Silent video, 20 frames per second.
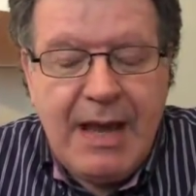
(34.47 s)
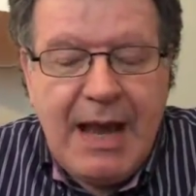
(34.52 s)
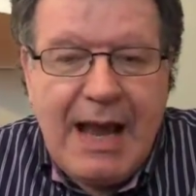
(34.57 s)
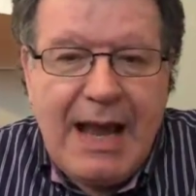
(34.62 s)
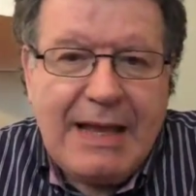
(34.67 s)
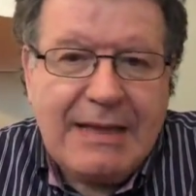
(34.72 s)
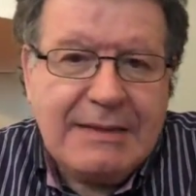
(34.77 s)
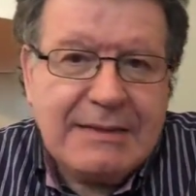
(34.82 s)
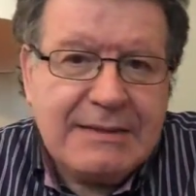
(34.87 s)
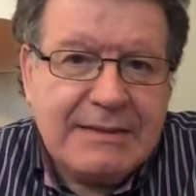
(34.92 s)

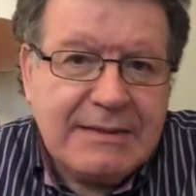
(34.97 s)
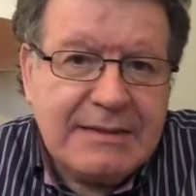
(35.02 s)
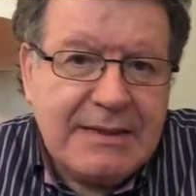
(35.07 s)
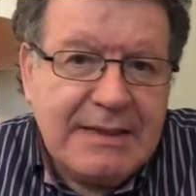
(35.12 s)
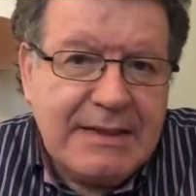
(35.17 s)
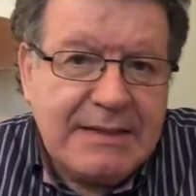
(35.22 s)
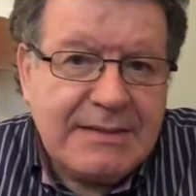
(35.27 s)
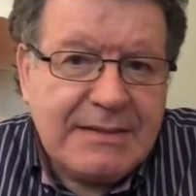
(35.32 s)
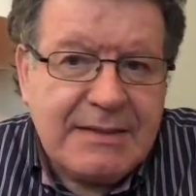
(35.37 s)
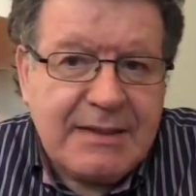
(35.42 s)
And
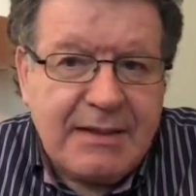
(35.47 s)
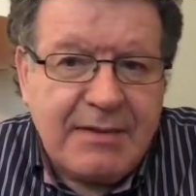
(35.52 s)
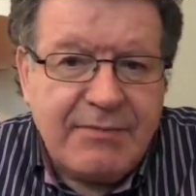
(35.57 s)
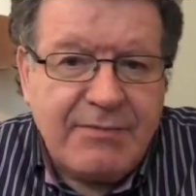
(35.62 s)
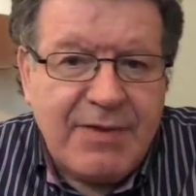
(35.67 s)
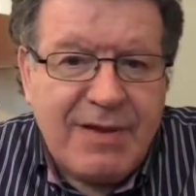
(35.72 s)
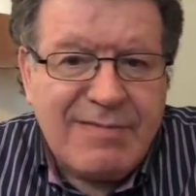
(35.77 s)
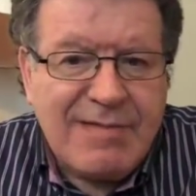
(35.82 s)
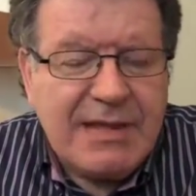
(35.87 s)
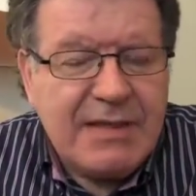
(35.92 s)
it's a
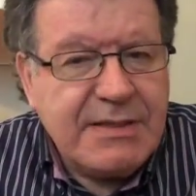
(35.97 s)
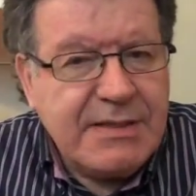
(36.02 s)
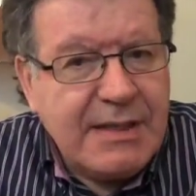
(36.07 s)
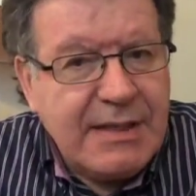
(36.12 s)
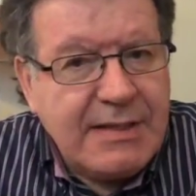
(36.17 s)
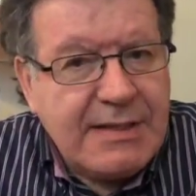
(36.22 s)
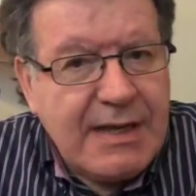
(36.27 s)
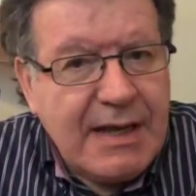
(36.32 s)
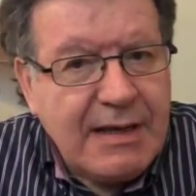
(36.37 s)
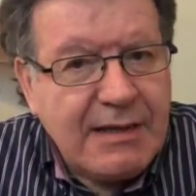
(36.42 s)
very
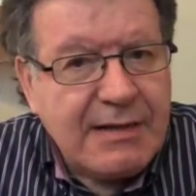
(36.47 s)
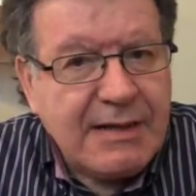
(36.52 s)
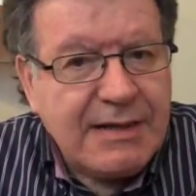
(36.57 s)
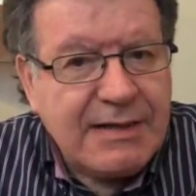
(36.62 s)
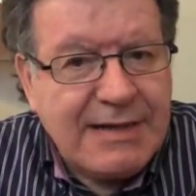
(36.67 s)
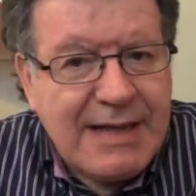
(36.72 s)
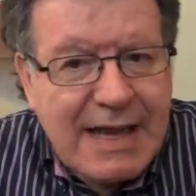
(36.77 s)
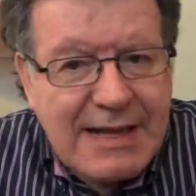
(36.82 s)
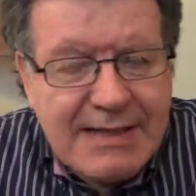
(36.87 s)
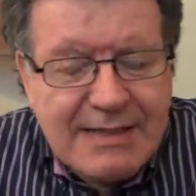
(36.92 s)
detailed
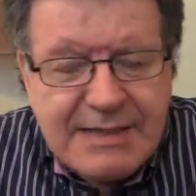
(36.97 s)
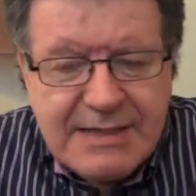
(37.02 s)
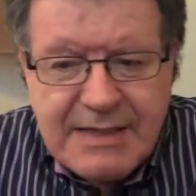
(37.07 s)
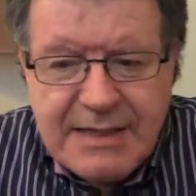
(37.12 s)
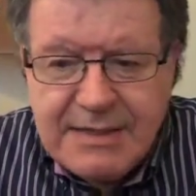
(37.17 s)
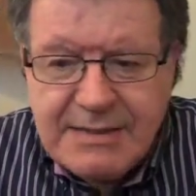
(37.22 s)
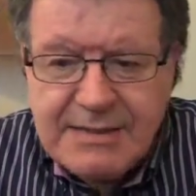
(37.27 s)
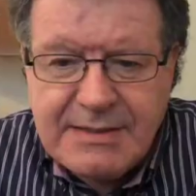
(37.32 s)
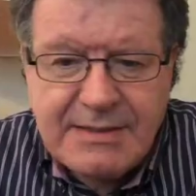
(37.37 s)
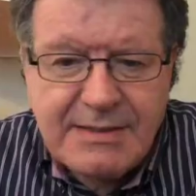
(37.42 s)

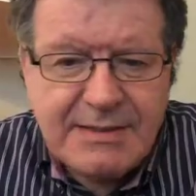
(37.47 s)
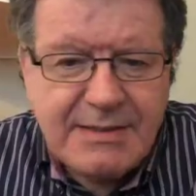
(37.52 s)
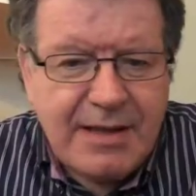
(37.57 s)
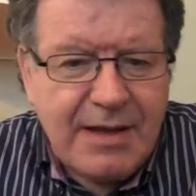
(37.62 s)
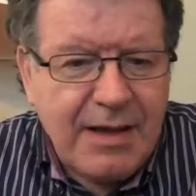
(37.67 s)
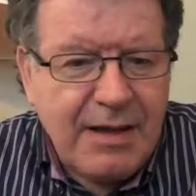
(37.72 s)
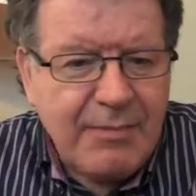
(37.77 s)
analysis.